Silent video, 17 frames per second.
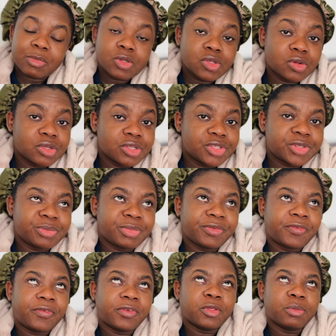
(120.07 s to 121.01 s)
also going to be
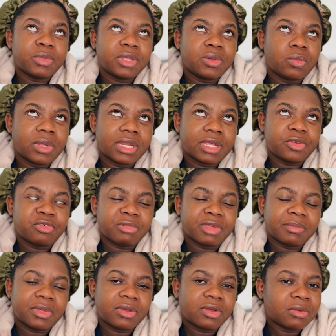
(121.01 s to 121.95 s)
filming when I do my
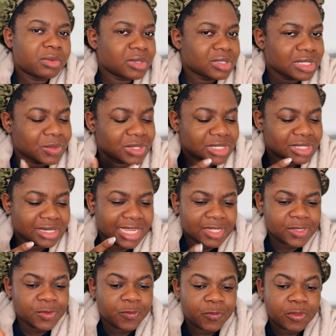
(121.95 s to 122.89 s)
makeup, because I always like
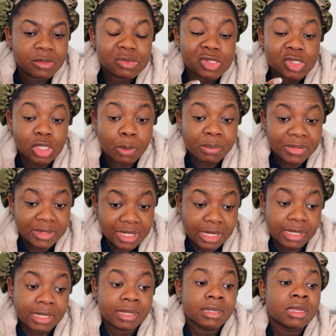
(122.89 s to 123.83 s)
to film
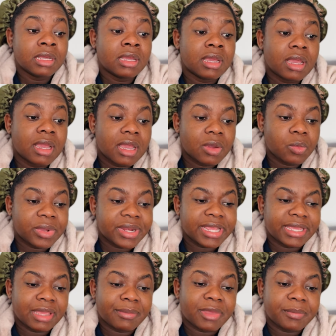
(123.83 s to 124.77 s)
something when I
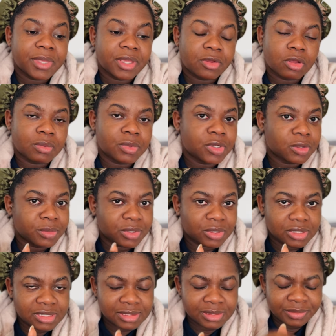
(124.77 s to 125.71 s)
get my makeup done.
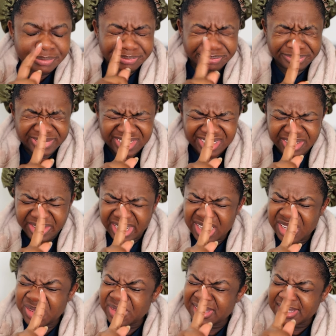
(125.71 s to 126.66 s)
Because, sorry, I
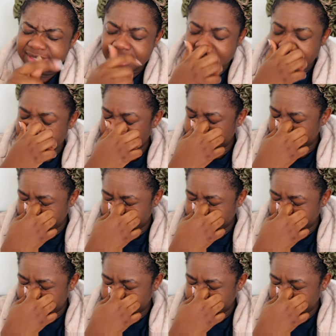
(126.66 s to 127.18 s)
need to sneeze.